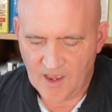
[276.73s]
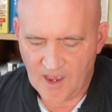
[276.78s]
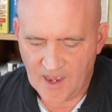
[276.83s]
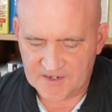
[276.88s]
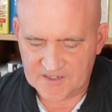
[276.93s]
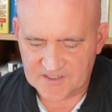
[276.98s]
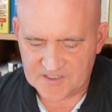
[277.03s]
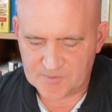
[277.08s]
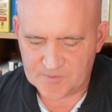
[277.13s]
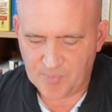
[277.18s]

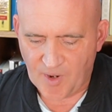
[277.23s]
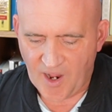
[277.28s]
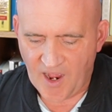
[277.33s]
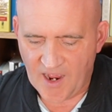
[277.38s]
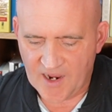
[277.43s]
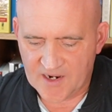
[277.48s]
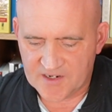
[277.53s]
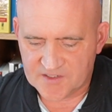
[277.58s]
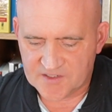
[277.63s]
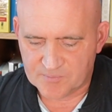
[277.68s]
a
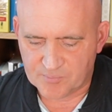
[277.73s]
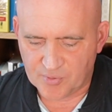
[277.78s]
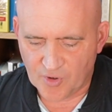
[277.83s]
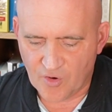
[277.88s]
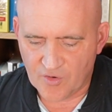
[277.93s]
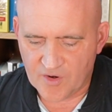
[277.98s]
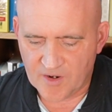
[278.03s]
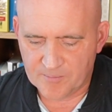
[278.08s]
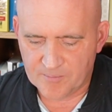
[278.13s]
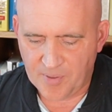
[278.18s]
despised,
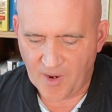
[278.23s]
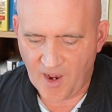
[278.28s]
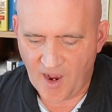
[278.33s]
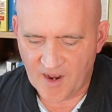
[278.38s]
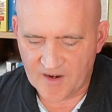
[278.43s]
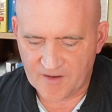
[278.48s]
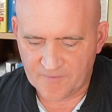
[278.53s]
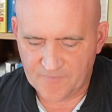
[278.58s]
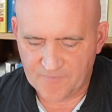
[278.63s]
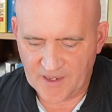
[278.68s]
broken
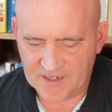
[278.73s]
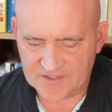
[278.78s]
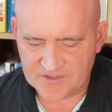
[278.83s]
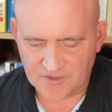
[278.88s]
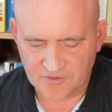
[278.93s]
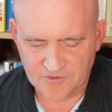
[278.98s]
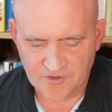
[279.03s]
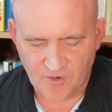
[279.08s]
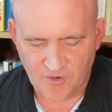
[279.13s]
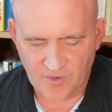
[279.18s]
pot, a
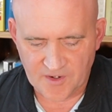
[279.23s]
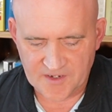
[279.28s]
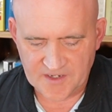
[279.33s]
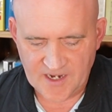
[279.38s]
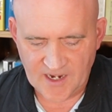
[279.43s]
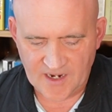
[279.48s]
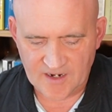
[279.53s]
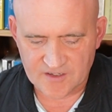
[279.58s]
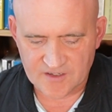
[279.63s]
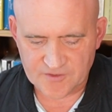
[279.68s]
vessel no one
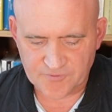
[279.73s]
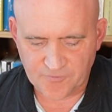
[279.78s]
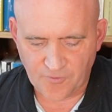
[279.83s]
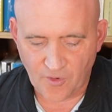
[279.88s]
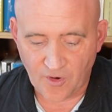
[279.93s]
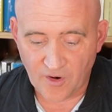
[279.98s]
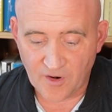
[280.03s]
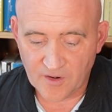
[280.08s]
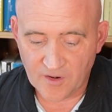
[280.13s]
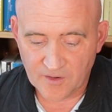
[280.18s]
cares
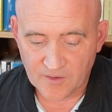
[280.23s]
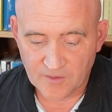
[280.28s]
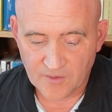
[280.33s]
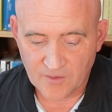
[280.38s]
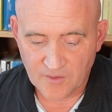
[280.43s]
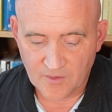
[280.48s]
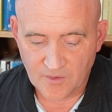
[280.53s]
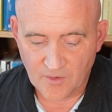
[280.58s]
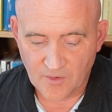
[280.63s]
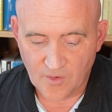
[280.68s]
for?
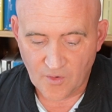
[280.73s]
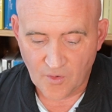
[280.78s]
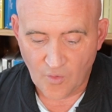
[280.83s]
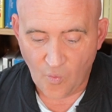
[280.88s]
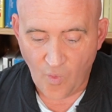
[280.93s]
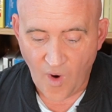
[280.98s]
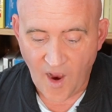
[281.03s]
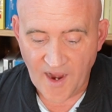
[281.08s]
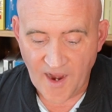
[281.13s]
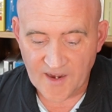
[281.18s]

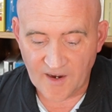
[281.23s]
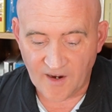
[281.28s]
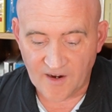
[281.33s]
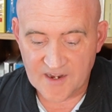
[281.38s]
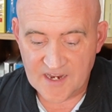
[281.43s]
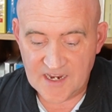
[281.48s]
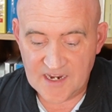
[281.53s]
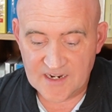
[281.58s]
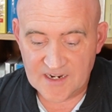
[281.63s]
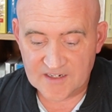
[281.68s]
Why are
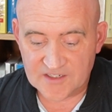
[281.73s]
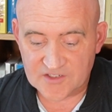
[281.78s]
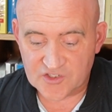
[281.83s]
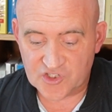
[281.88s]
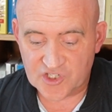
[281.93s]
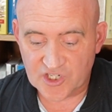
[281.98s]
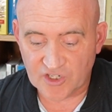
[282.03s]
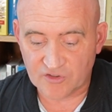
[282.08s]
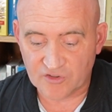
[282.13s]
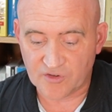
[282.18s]
he and his
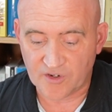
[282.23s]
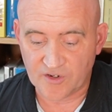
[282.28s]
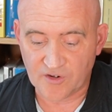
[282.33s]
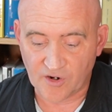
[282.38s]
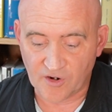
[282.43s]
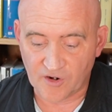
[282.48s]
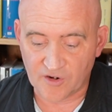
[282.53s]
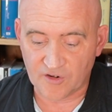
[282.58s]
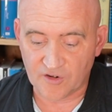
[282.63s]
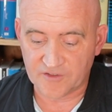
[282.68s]
children
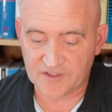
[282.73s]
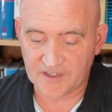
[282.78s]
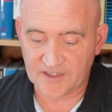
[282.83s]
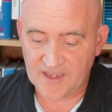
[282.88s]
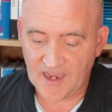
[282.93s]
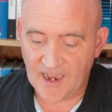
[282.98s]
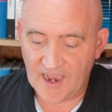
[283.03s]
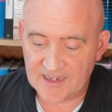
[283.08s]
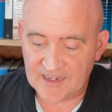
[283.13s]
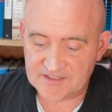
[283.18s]
hurled and
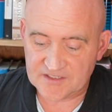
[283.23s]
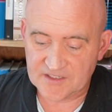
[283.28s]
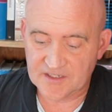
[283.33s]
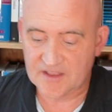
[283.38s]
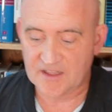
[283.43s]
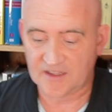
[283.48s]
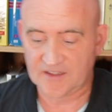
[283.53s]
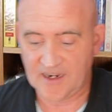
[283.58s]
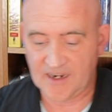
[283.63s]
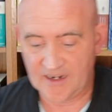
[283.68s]
cast
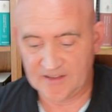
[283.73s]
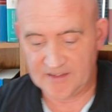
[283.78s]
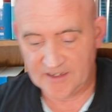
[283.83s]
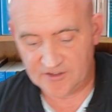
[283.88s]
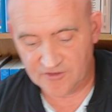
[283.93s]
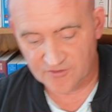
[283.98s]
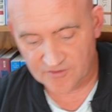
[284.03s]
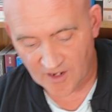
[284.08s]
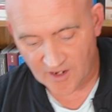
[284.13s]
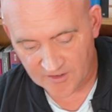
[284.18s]
into the land they
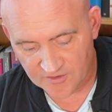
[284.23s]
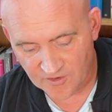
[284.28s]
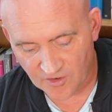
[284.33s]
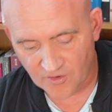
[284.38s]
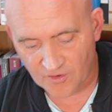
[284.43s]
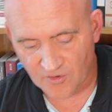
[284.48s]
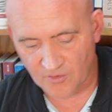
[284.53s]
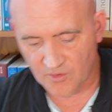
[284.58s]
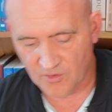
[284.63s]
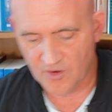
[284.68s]
do not
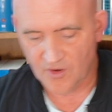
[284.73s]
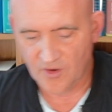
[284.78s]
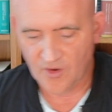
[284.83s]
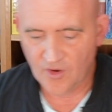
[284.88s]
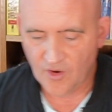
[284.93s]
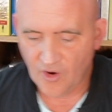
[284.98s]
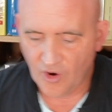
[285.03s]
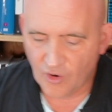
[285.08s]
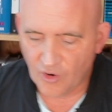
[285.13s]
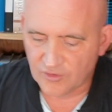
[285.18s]
know?
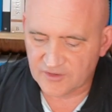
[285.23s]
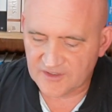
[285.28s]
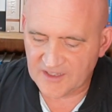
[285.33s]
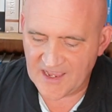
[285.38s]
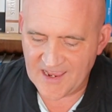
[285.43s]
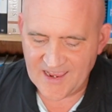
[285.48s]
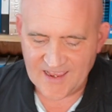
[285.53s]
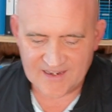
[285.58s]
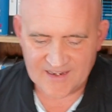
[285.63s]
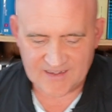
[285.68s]
O
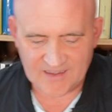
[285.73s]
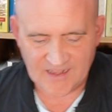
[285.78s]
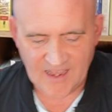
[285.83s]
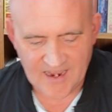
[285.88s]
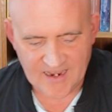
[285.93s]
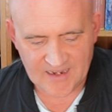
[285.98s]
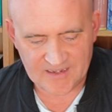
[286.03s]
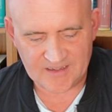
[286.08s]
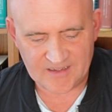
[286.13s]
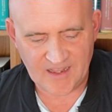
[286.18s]
land,
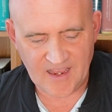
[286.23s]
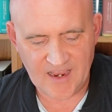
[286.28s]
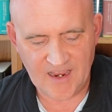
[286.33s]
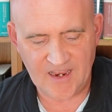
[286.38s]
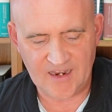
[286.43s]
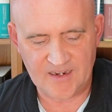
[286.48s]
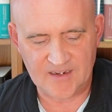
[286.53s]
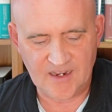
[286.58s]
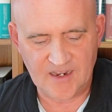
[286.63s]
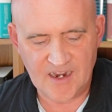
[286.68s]
land,
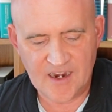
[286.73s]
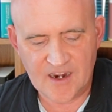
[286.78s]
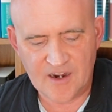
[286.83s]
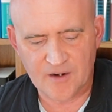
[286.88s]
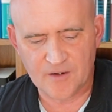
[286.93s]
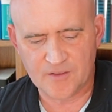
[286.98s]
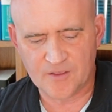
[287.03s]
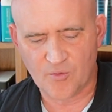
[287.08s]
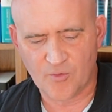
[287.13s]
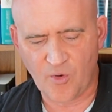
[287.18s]
land,
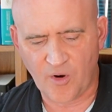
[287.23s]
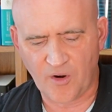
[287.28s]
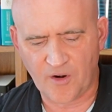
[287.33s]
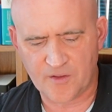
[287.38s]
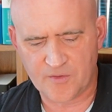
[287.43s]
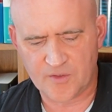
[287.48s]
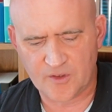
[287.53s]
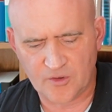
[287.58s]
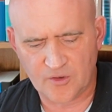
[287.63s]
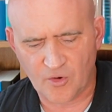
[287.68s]
hear the
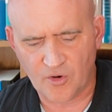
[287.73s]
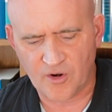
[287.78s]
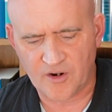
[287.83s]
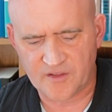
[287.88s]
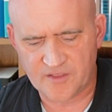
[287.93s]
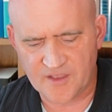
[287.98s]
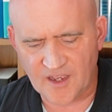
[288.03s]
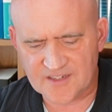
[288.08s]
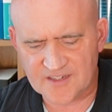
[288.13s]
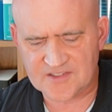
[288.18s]
word of the
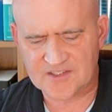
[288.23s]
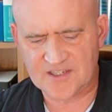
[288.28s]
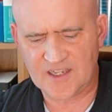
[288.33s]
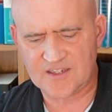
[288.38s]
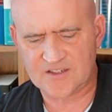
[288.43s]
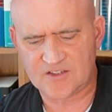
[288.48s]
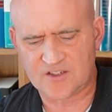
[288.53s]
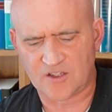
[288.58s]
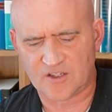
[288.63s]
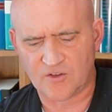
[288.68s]
Lord. Thus
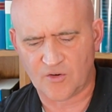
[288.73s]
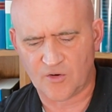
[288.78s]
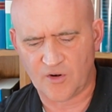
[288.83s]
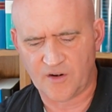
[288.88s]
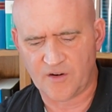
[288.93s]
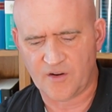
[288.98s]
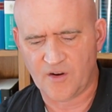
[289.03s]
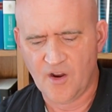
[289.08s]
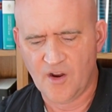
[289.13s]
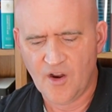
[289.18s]
says the
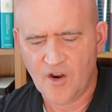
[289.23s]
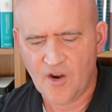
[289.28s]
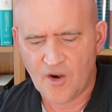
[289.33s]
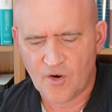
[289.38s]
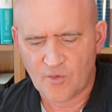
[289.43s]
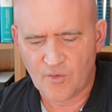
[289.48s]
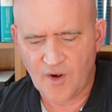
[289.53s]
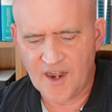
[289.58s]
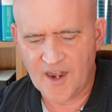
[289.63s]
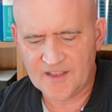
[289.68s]
Lord,
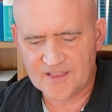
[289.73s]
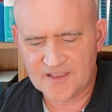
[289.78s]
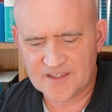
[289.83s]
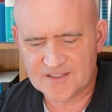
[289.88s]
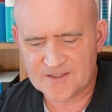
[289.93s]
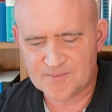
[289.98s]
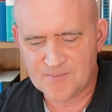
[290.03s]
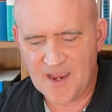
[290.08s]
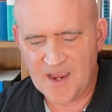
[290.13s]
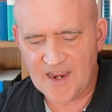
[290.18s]
write
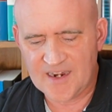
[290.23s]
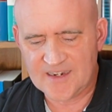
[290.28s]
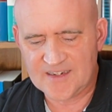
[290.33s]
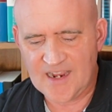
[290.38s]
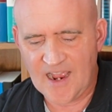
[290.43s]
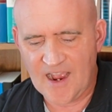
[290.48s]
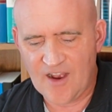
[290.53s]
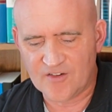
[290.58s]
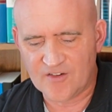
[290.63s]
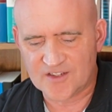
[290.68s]
this man
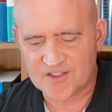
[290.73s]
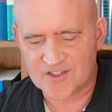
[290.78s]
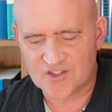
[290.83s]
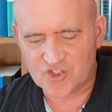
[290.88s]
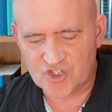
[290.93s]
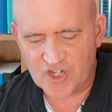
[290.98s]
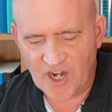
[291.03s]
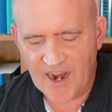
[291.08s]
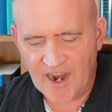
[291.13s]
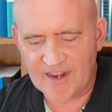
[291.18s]
down as
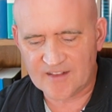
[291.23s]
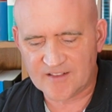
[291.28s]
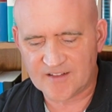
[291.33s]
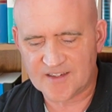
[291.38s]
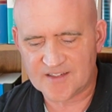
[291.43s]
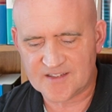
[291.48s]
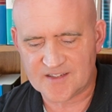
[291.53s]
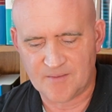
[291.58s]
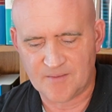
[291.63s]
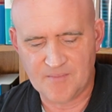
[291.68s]

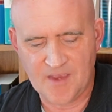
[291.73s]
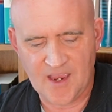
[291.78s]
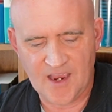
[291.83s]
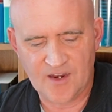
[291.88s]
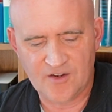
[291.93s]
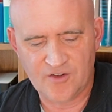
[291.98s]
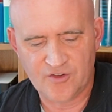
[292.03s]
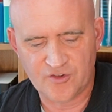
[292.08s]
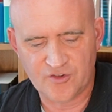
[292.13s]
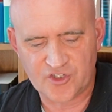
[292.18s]
childless, a
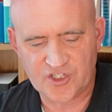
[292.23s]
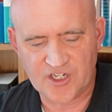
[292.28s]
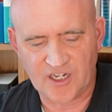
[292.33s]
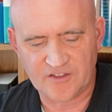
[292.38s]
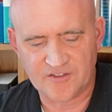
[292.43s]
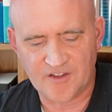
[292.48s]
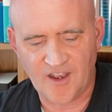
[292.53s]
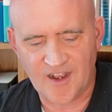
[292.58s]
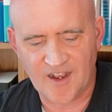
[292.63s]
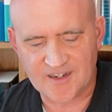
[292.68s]
man who
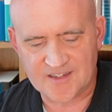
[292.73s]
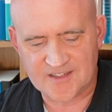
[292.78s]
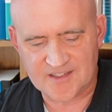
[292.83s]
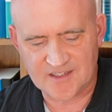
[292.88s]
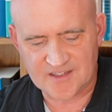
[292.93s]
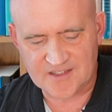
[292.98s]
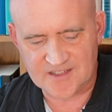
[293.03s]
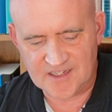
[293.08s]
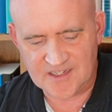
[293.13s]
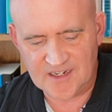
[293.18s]
shall not
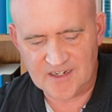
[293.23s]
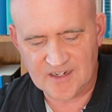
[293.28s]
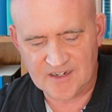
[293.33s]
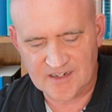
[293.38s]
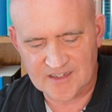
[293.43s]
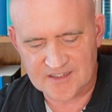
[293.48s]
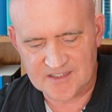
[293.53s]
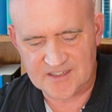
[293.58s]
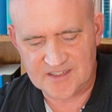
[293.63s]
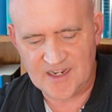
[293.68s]
succeed
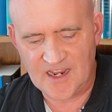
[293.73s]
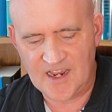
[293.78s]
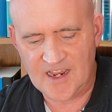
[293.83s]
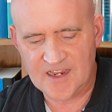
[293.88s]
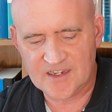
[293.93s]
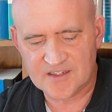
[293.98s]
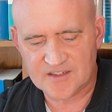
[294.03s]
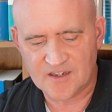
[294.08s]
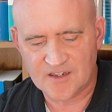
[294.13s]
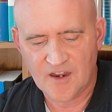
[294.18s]
in his
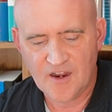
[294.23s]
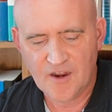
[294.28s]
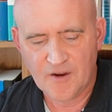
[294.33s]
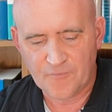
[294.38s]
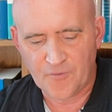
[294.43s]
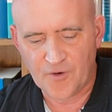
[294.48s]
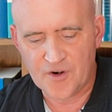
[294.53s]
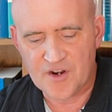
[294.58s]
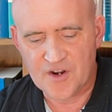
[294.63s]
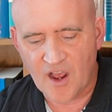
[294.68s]
days,
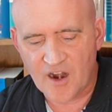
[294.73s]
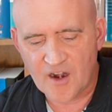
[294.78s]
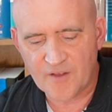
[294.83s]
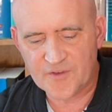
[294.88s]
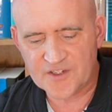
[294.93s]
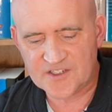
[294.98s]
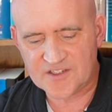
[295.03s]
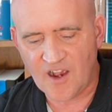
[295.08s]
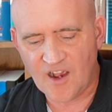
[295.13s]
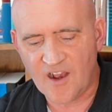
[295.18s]
for none
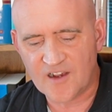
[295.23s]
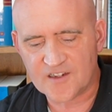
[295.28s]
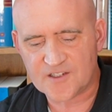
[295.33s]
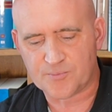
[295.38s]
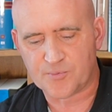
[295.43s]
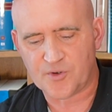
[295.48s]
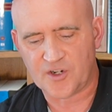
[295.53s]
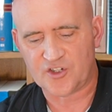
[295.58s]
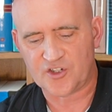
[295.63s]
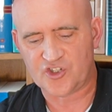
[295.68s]
of his
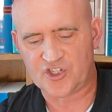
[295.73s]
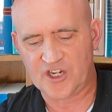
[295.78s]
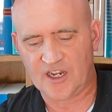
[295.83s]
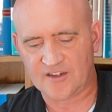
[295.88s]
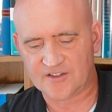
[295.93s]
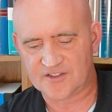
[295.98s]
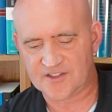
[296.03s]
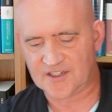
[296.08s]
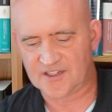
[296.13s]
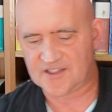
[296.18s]
offspring
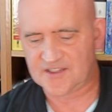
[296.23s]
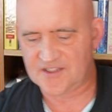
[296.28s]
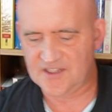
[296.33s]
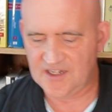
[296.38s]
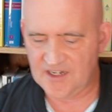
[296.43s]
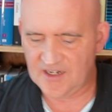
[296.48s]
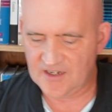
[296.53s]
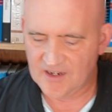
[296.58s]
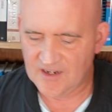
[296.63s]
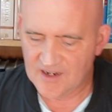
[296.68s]
shall
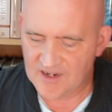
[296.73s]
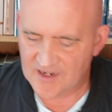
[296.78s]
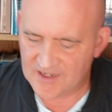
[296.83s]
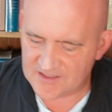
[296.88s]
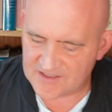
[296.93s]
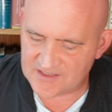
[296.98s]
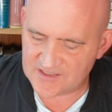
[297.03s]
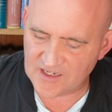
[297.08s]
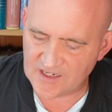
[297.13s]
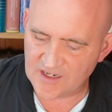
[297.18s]
succeed
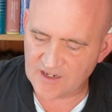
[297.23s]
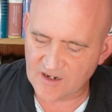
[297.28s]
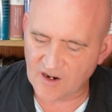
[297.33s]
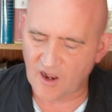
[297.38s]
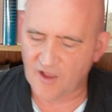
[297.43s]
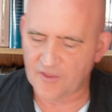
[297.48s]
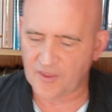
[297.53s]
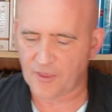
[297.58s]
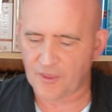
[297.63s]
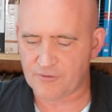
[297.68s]
in sitting
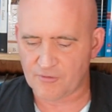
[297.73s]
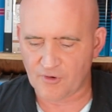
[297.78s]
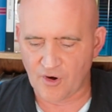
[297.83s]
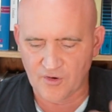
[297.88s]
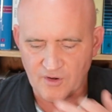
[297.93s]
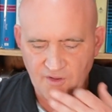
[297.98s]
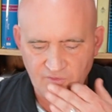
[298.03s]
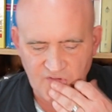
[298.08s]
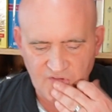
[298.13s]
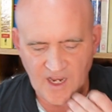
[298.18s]
on the
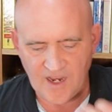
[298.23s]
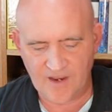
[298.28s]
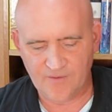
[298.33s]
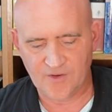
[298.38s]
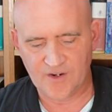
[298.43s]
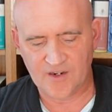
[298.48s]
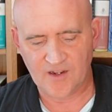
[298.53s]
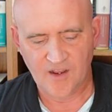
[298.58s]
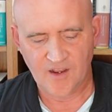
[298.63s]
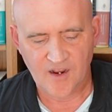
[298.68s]
throne of
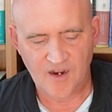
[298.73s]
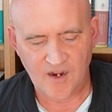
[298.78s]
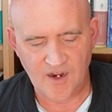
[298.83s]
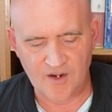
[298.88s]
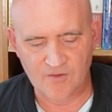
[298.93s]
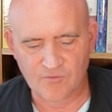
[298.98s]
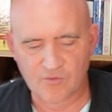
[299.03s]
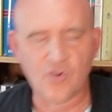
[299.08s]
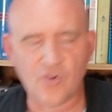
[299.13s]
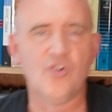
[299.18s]
David
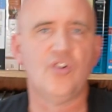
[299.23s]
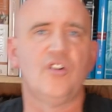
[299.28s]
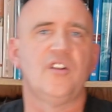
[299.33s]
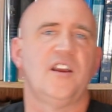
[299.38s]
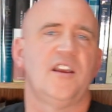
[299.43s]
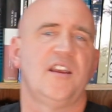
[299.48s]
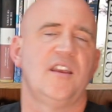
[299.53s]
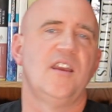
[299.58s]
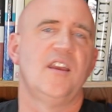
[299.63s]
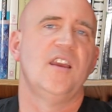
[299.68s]
and
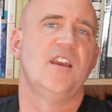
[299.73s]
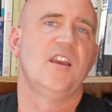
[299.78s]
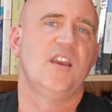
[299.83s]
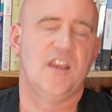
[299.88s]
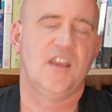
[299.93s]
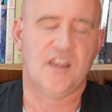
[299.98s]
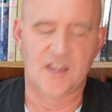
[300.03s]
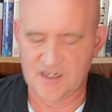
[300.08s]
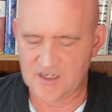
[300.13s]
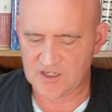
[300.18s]
ruling
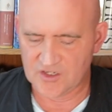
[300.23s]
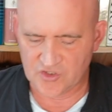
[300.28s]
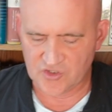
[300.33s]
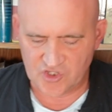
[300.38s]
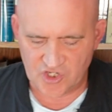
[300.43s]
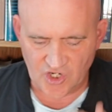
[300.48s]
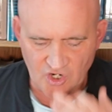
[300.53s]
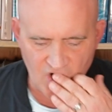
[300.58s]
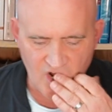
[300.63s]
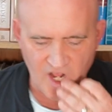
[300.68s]
in
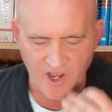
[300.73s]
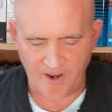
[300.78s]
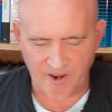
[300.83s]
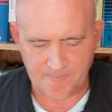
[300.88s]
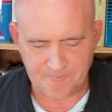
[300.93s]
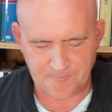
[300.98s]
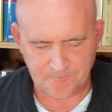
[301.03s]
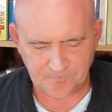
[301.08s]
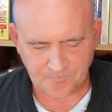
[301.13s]
Judah.